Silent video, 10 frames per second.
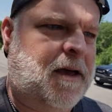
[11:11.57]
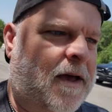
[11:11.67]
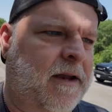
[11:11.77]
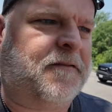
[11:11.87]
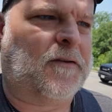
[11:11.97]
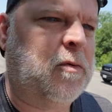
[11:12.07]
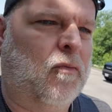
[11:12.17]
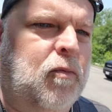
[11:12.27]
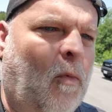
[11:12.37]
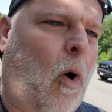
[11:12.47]
And if you
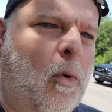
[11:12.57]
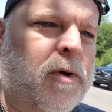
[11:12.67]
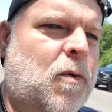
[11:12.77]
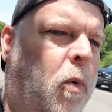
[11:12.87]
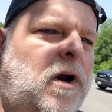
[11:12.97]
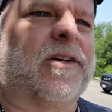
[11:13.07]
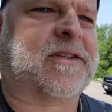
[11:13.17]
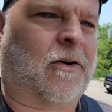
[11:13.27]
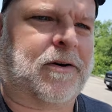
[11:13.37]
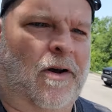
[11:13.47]
only want a
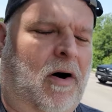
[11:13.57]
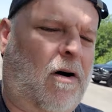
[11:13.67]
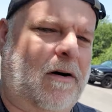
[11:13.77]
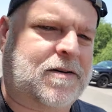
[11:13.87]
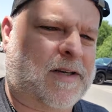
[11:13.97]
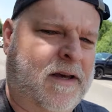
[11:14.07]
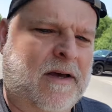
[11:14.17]
certain cause